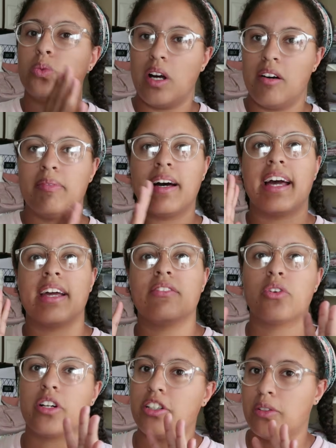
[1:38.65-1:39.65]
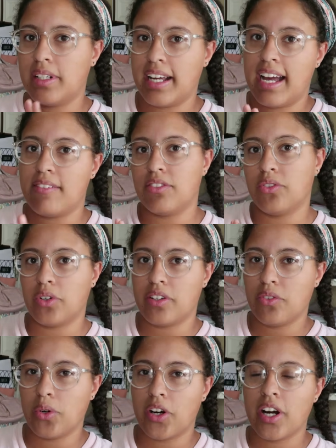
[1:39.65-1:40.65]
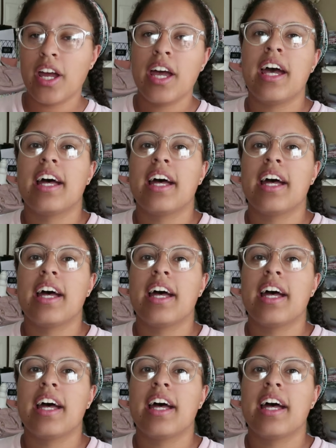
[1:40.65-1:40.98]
12 by 42.5 to 44.